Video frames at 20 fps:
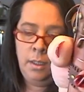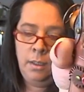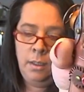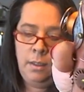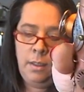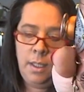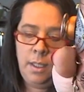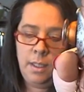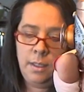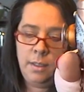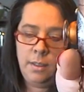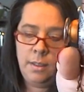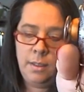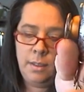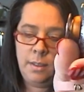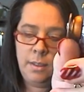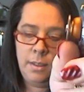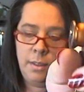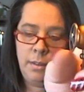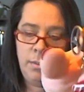
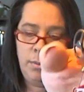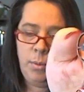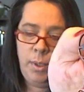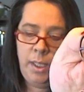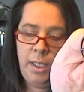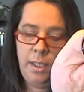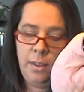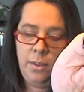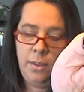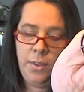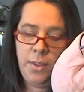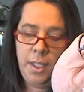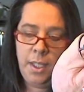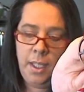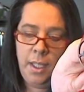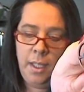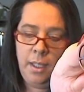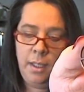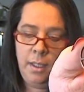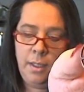This wheel
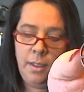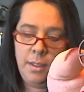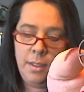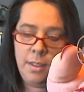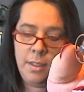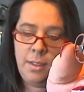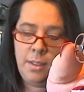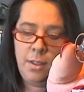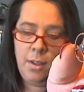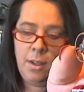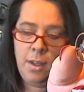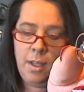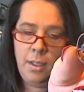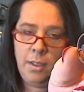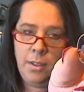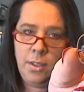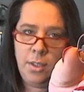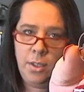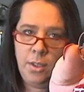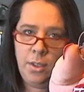thing does not
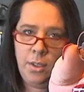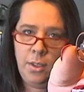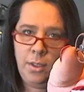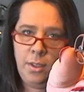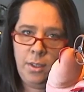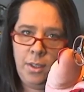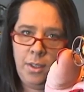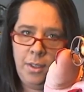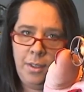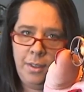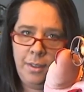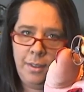turn.